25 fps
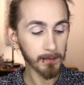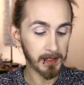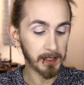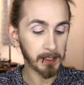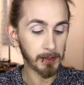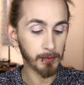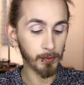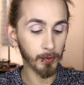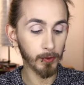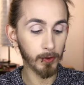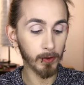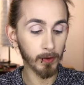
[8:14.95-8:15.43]

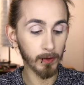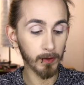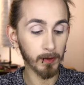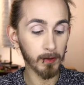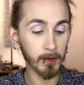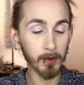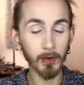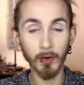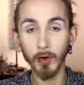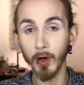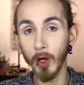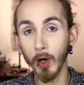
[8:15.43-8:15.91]
This would,
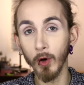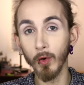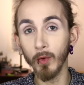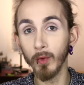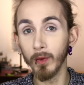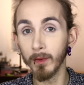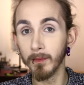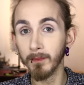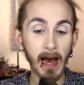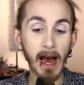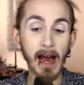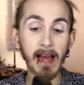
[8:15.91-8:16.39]

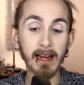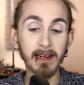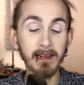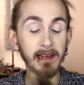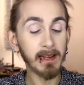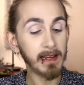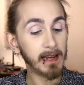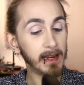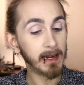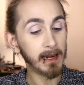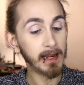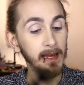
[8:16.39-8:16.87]

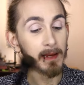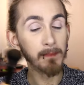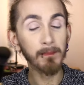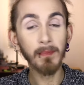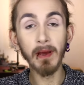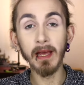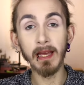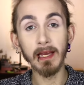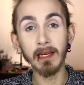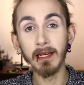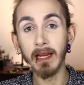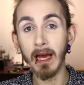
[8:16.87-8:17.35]
ideally
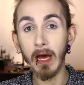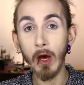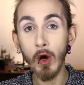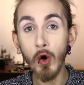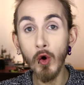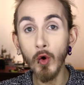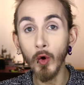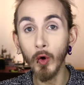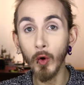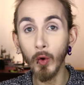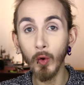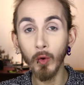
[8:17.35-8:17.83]
be the
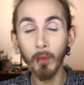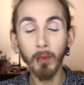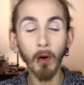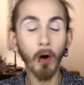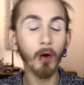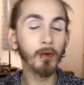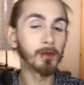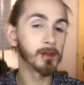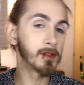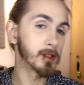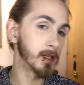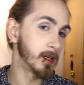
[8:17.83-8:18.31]
Hulu
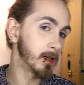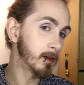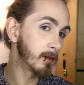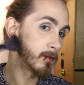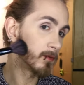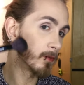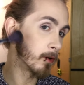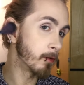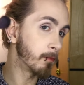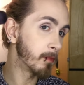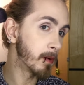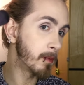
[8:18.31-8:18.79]
bronzer
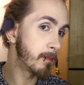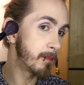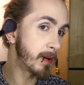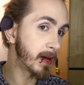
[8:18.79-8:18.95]
from